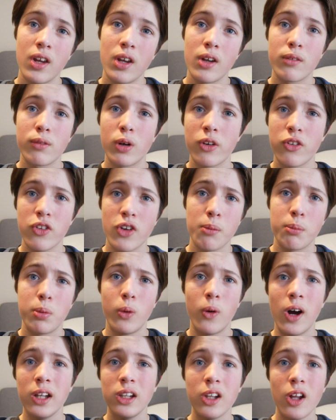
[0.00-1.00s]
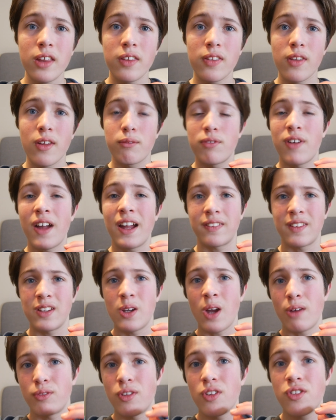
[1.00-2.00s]
For example, I like the fact that you
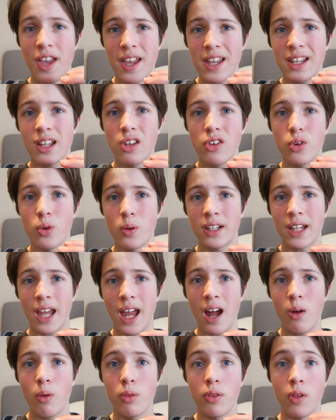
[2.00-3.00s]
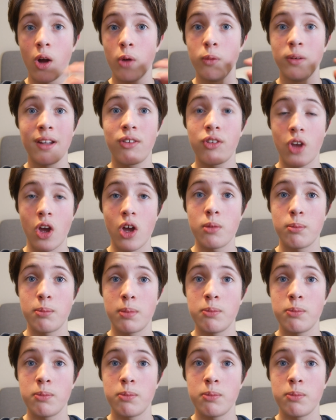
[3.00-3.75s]
have to take into account that only certain